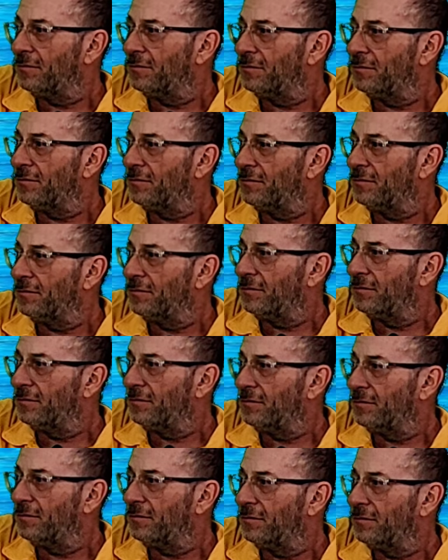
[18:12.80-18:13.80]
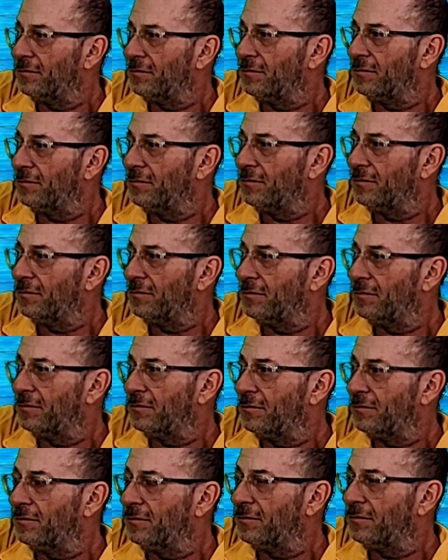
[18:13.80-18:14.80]

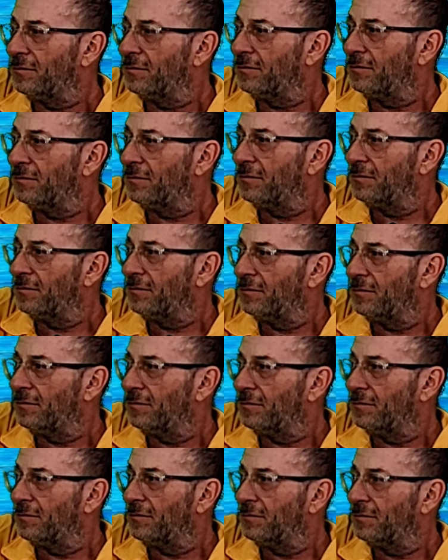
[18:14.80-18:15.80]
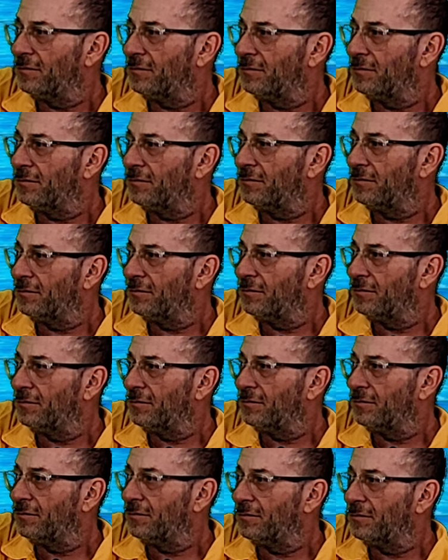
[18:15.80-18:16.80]

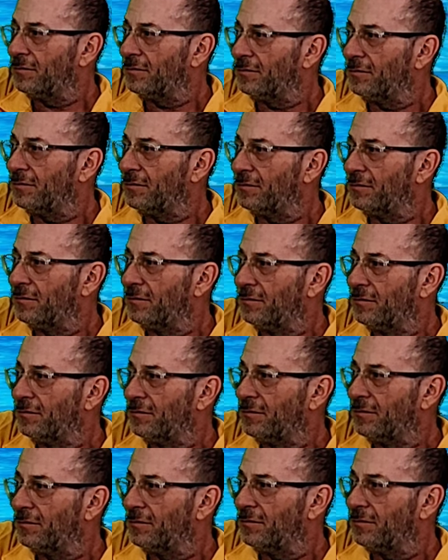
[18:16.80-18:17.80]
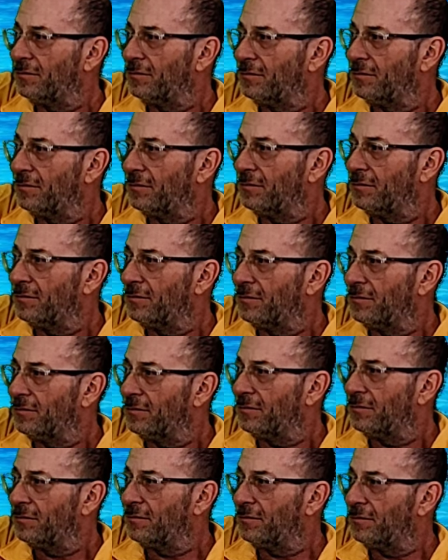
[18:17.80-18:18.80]

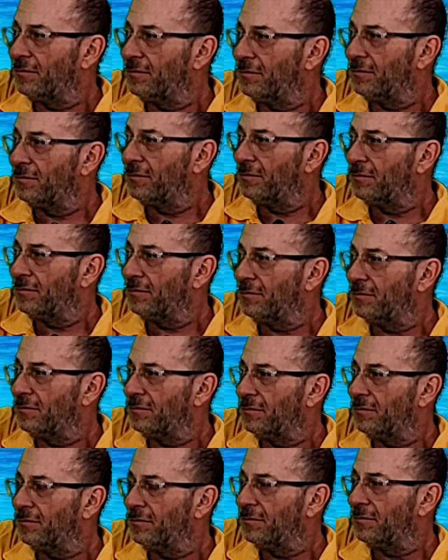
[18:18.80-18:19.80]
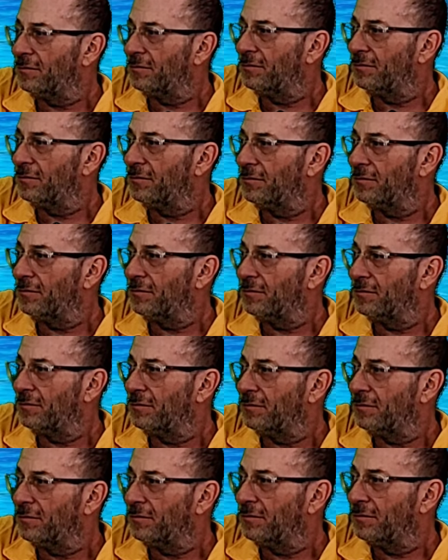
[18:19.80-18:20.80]
(silent)